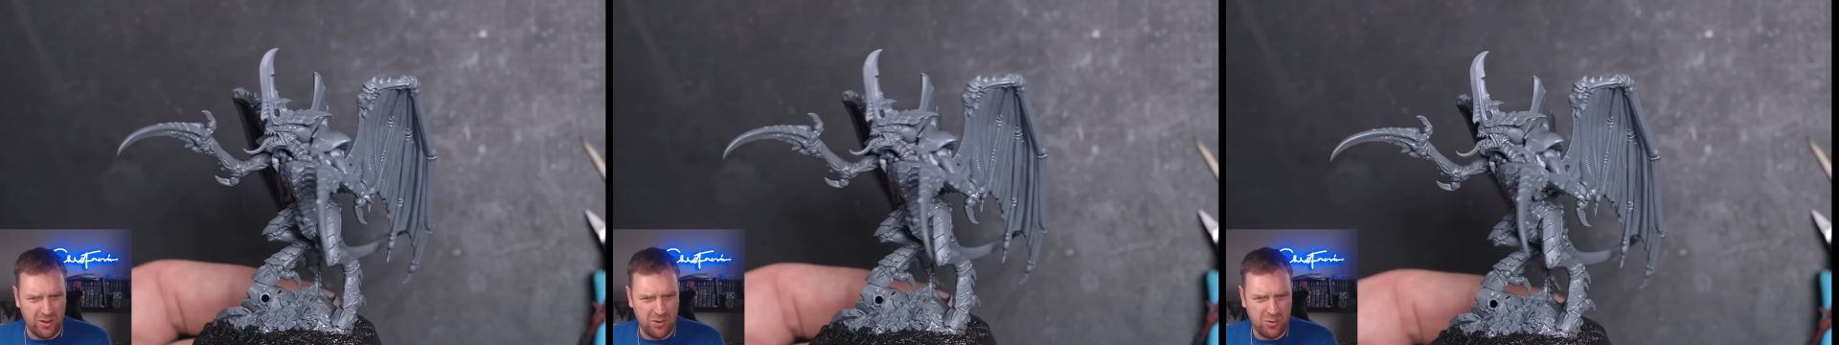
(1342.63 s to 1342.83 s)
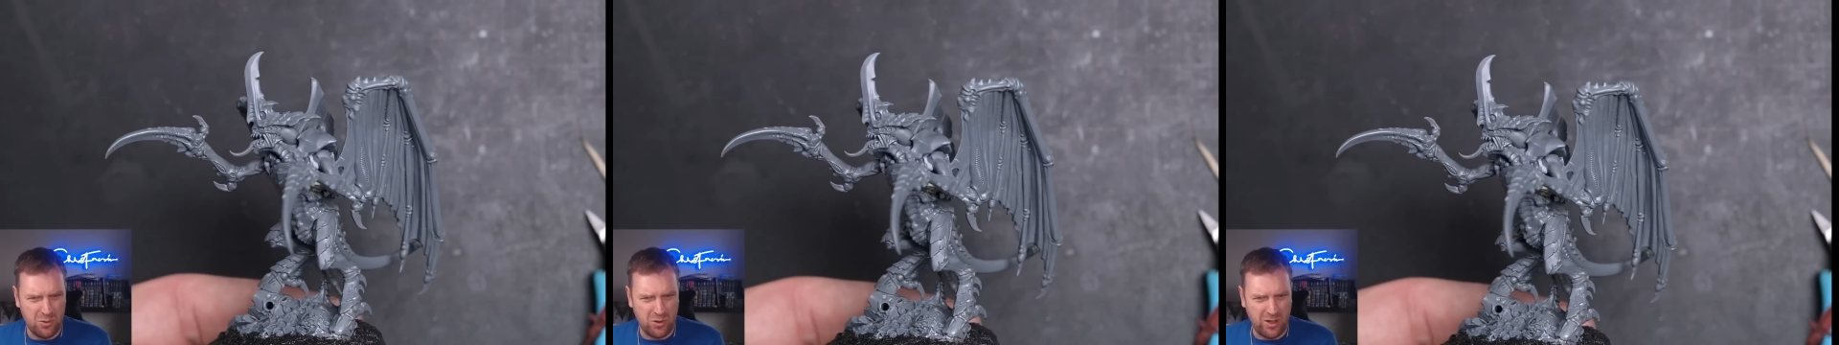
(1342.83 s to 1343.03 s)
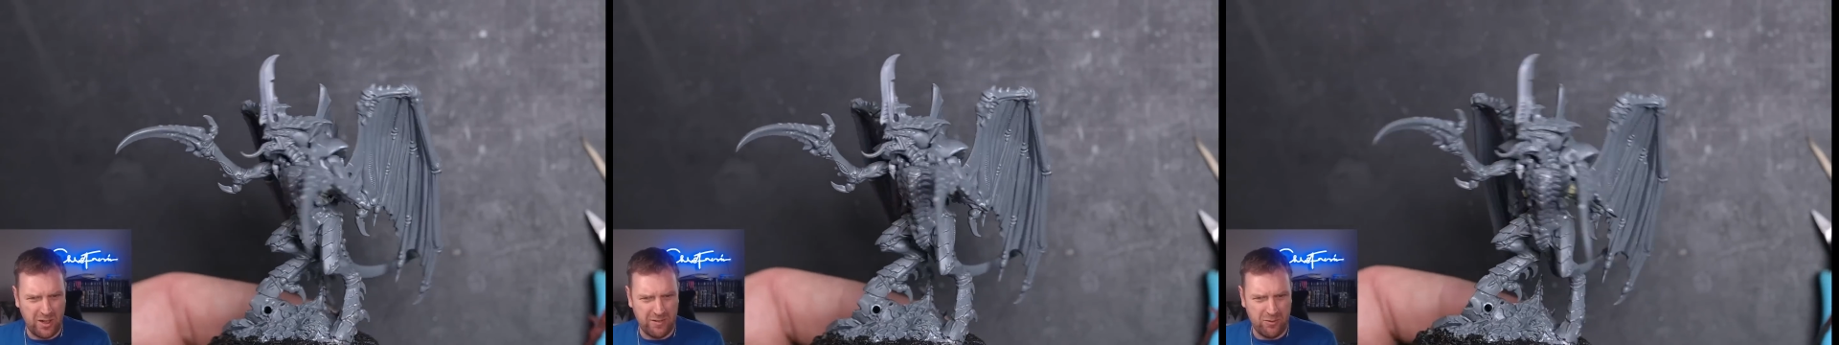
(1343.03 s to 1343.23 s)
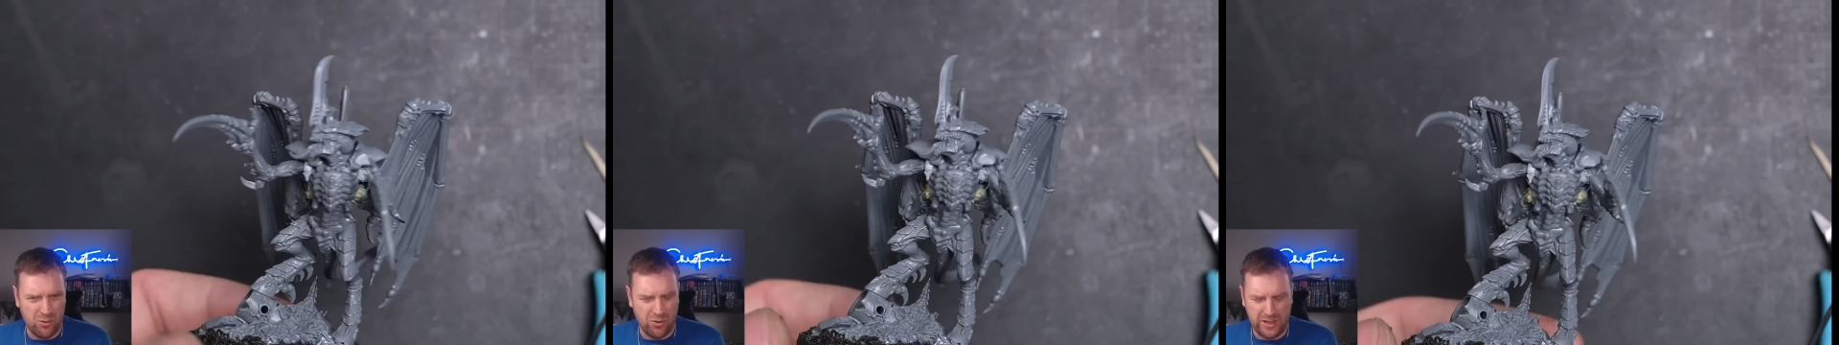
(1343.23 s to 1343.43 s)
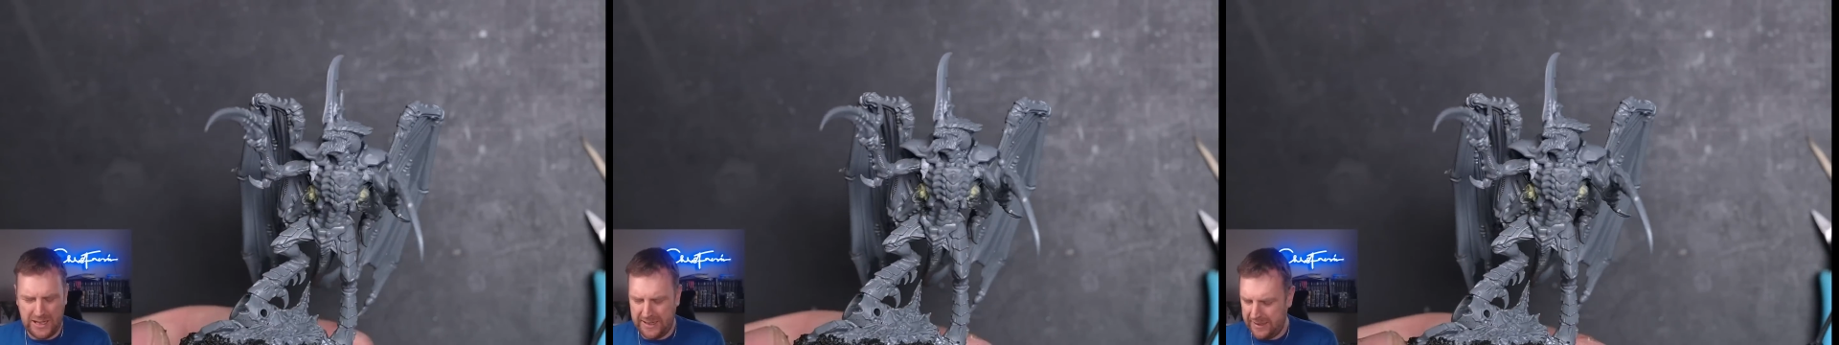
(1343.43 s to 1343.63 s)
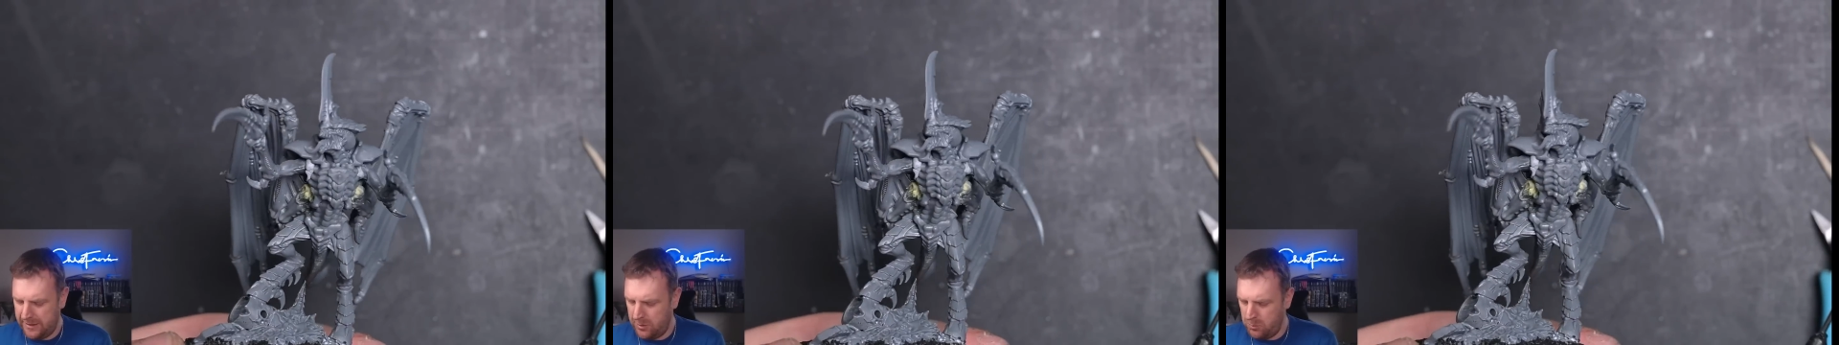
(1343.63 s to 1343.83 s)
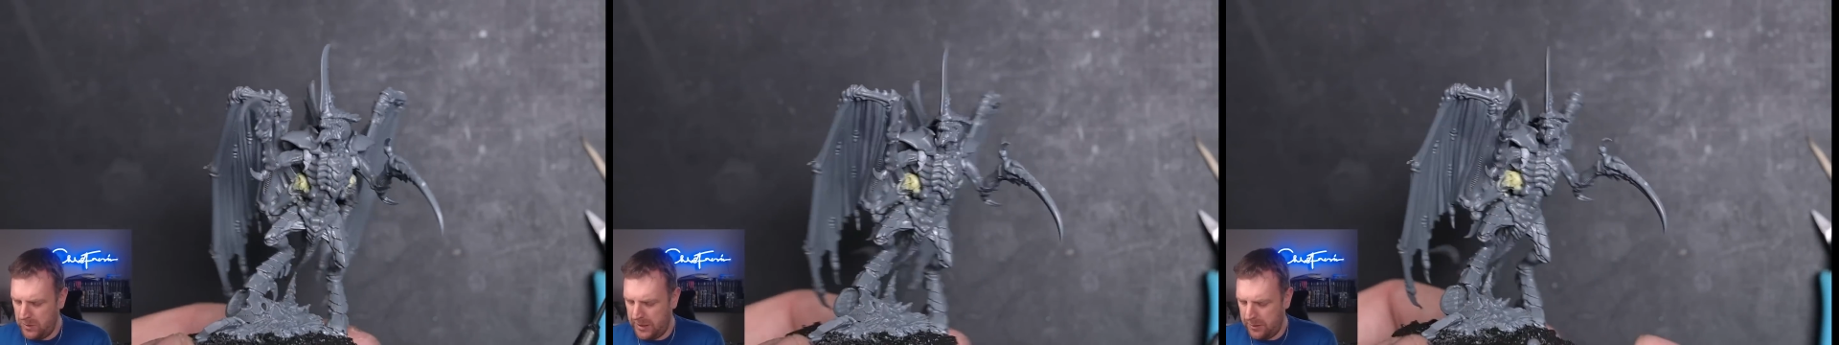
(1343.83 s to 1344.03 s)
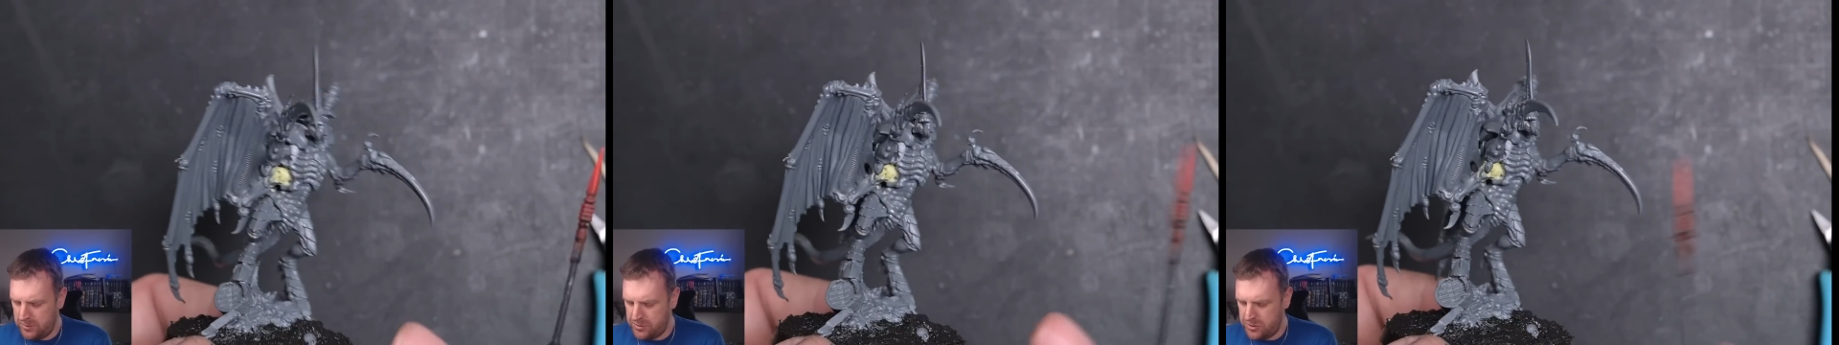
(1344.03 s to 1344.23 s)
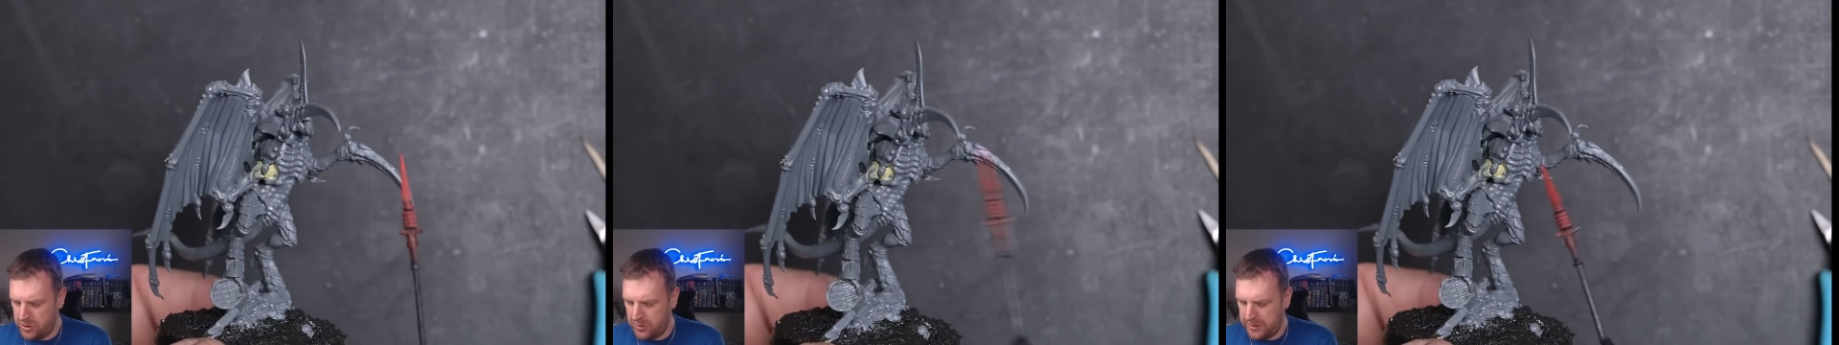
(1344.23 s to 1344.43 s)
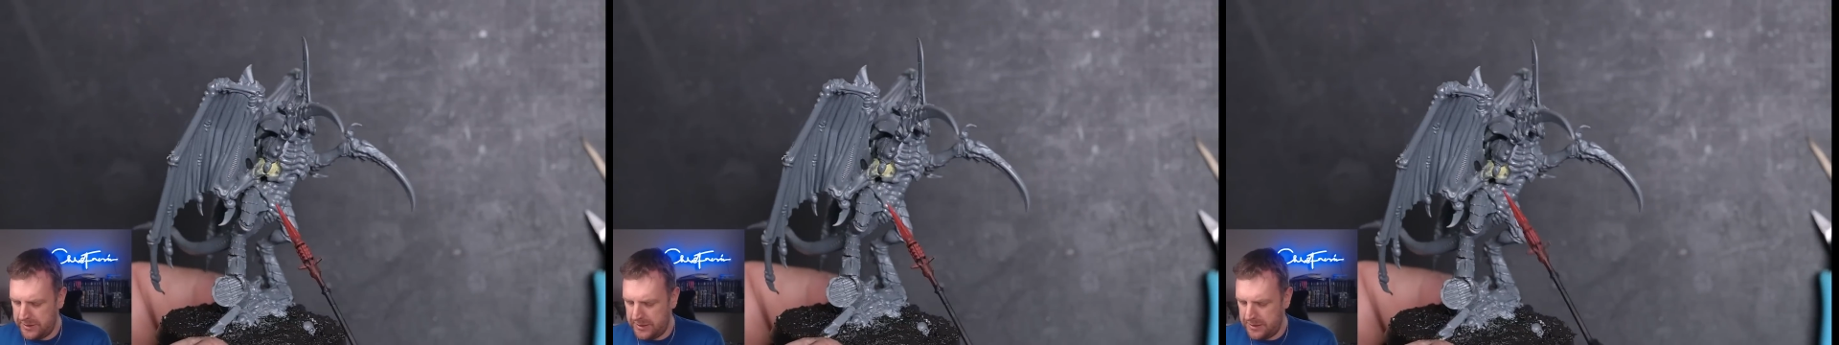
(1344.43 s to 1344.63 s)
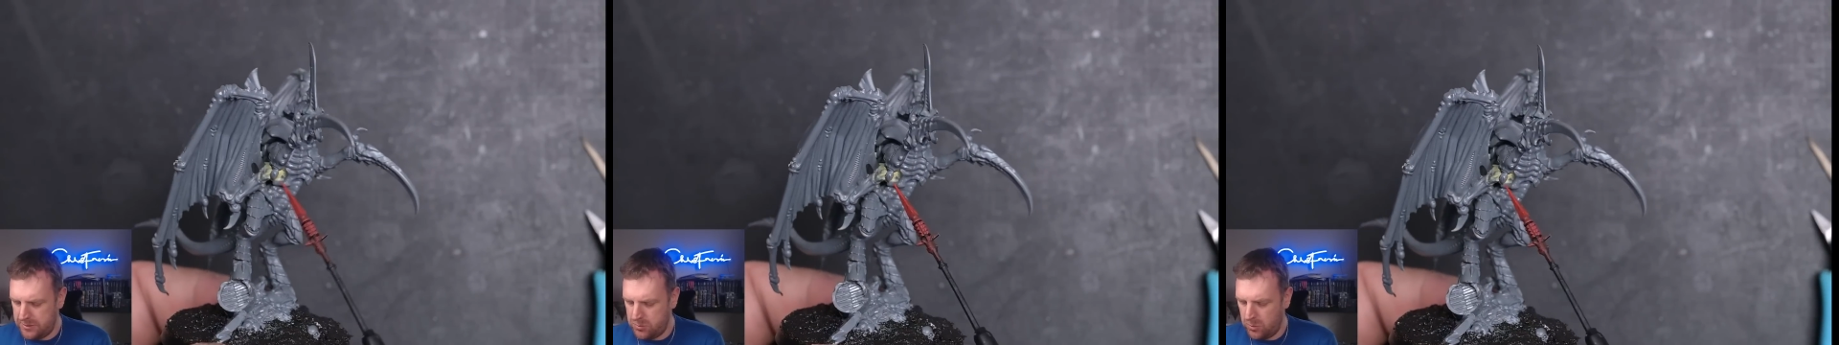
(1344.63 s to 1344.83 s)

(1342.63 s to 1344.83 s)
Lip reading: It's all kind of organic. And when I was doing this,